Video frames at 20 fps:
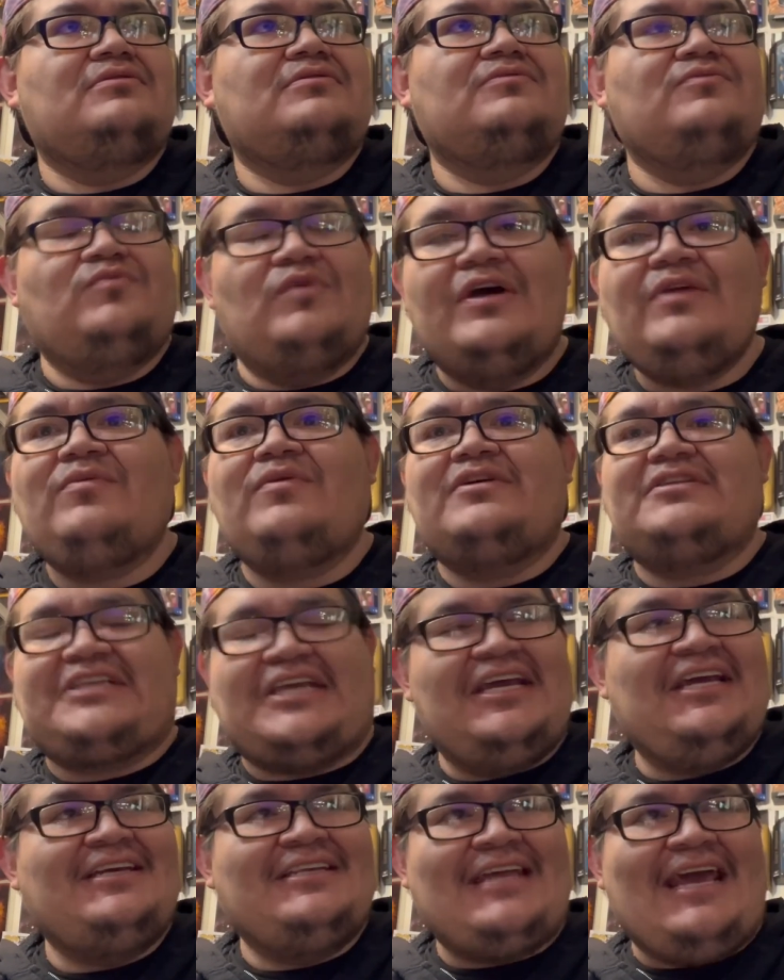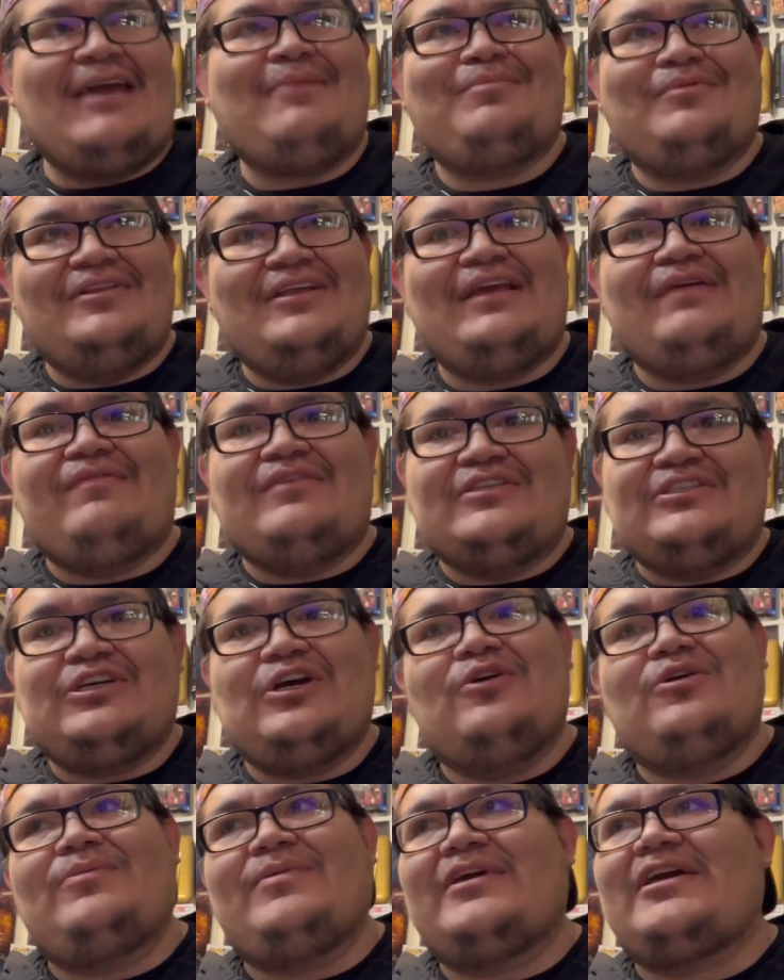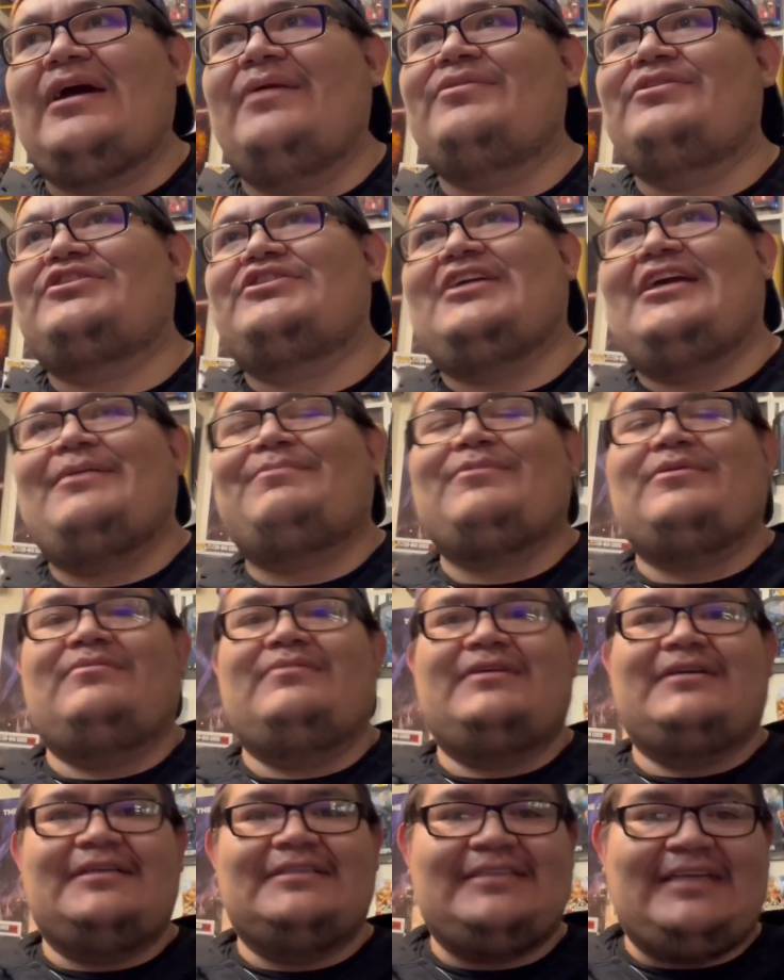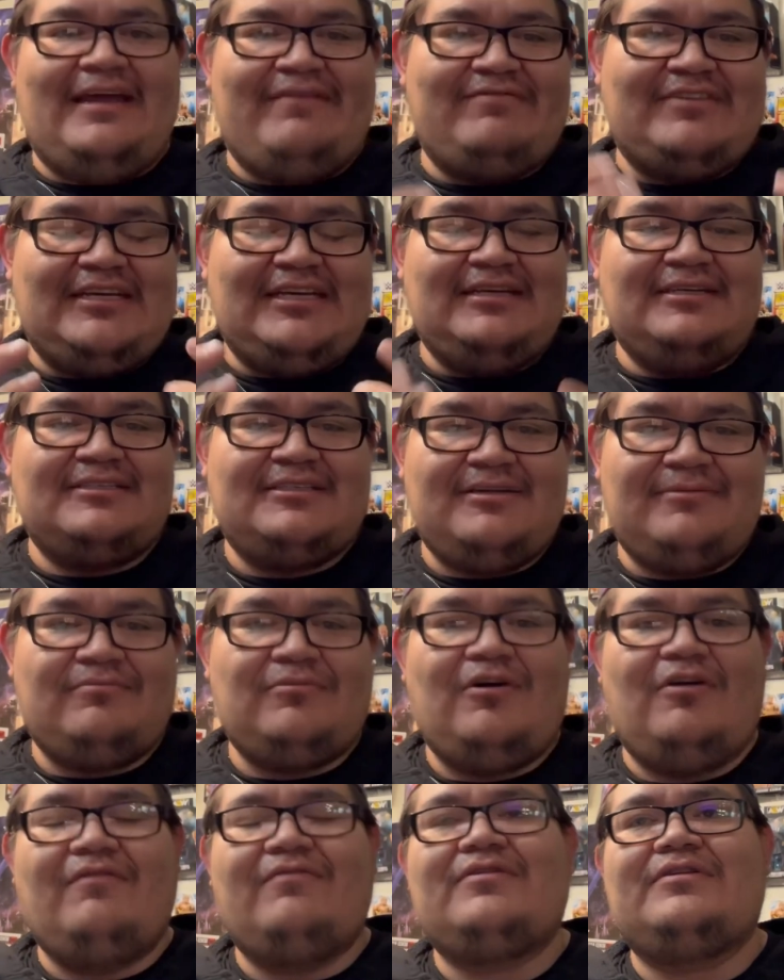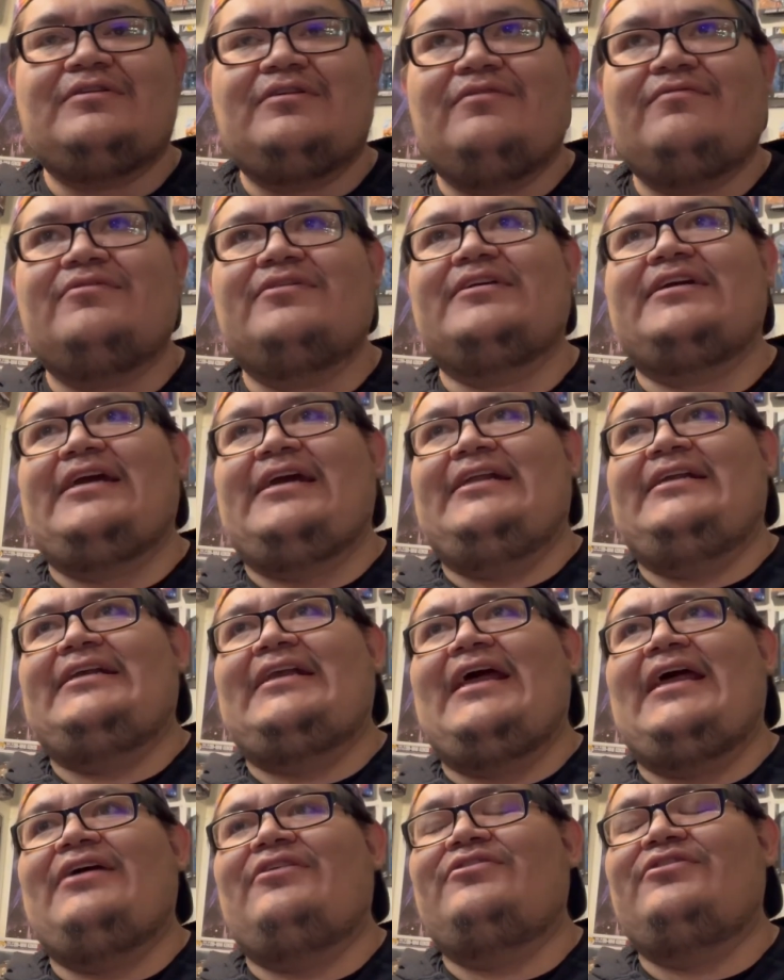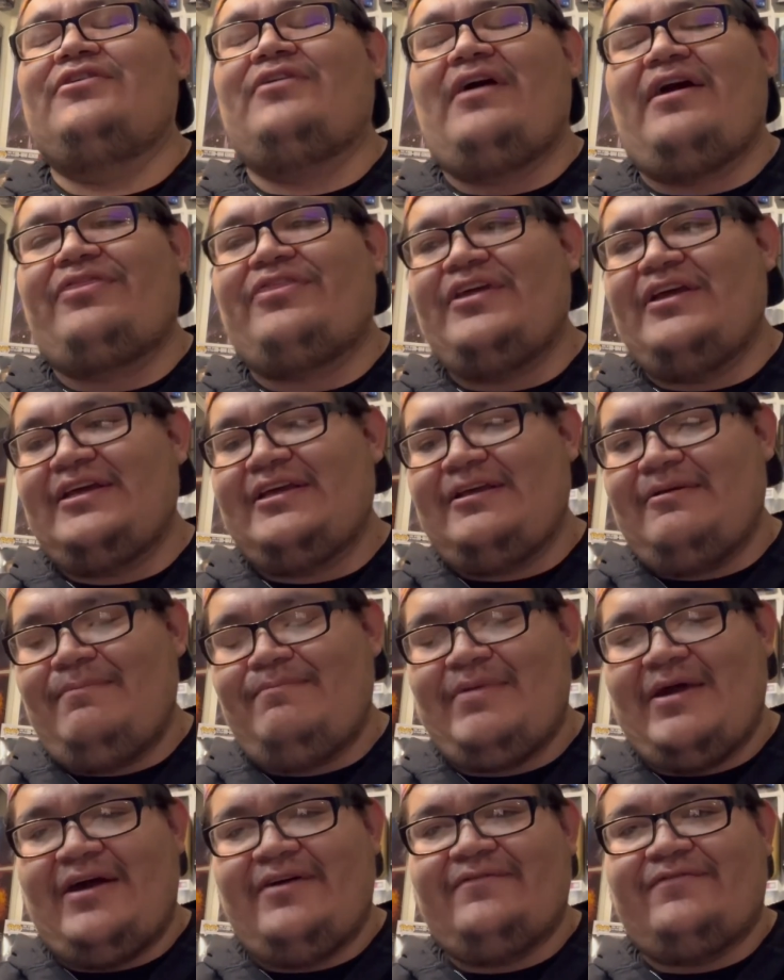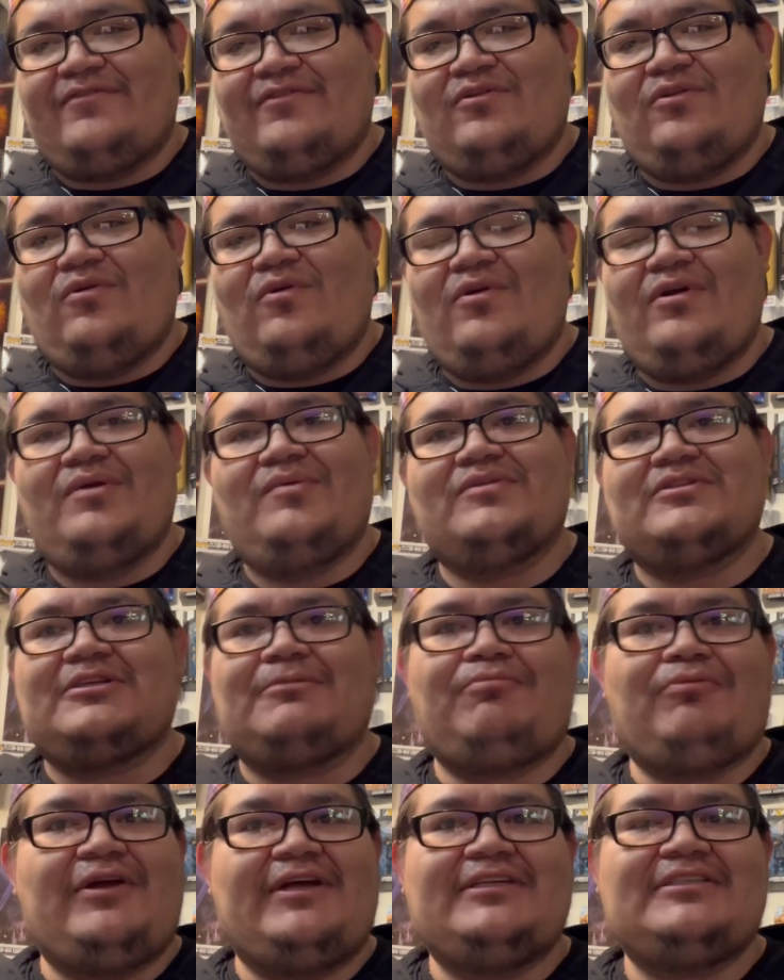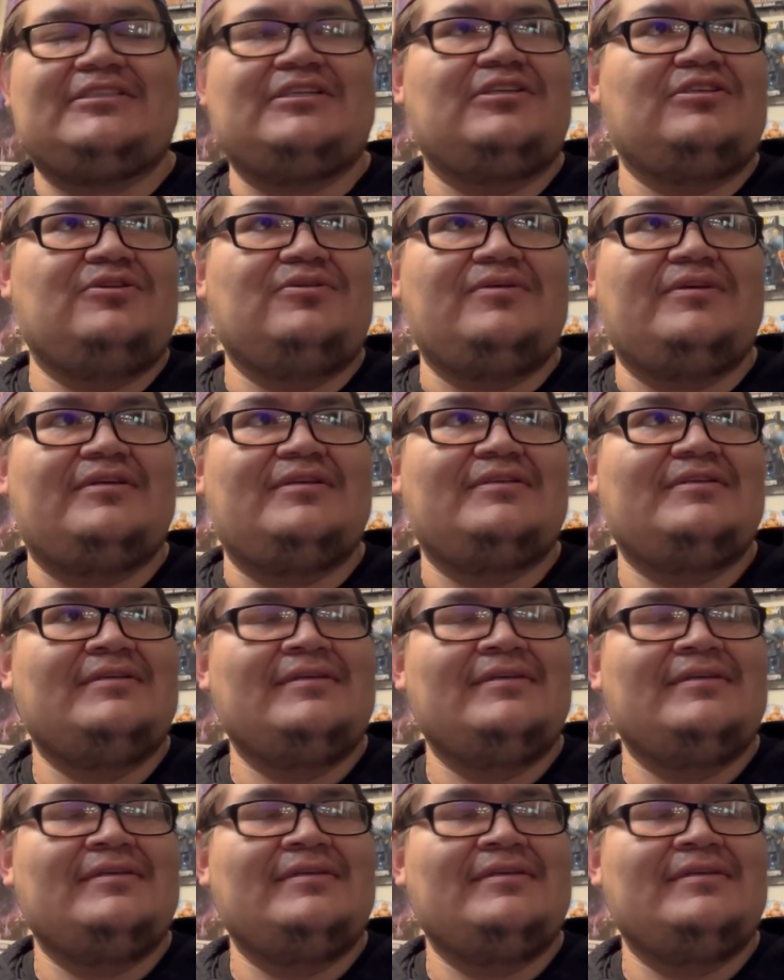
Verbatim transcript: When will TNA believe in Joe to become the champion? Because they've teased them over and over again. And I don't know. I think Bound for Glory was the place to do it.